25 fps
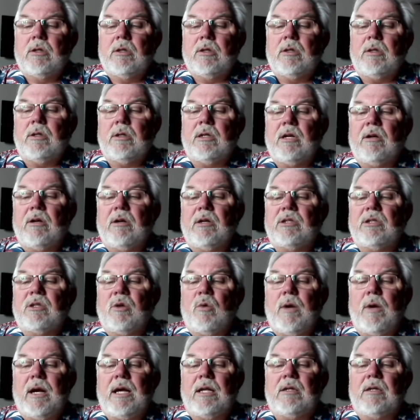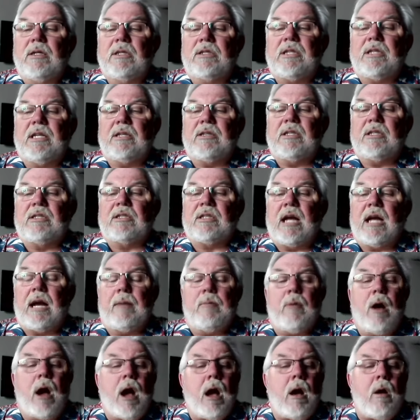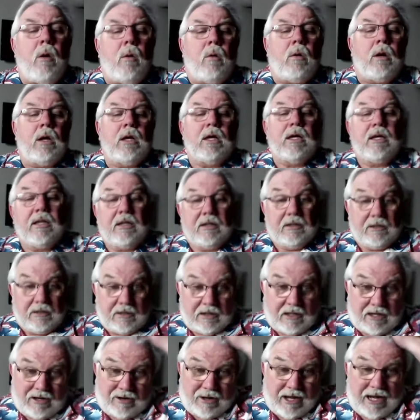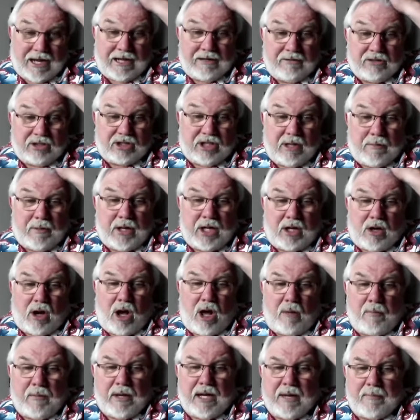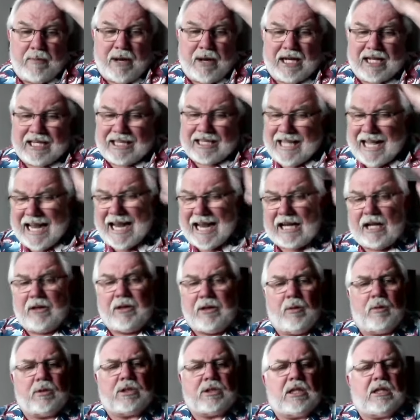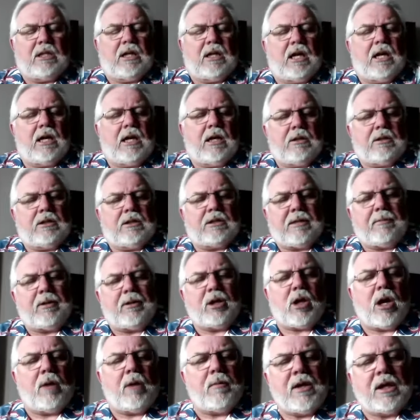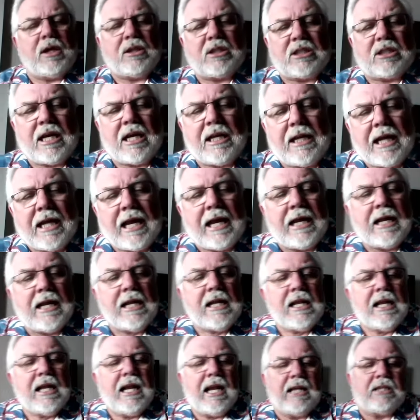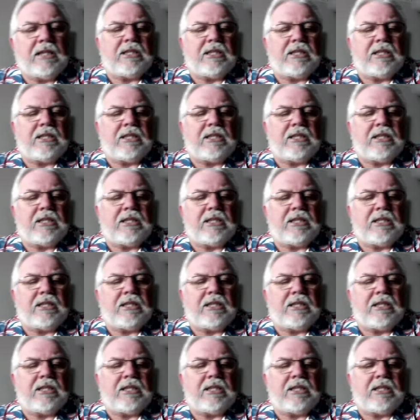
There is a wait list at this time. Oh. Okay, somebody called me about Atlanta. There was somebody called me on Sunday and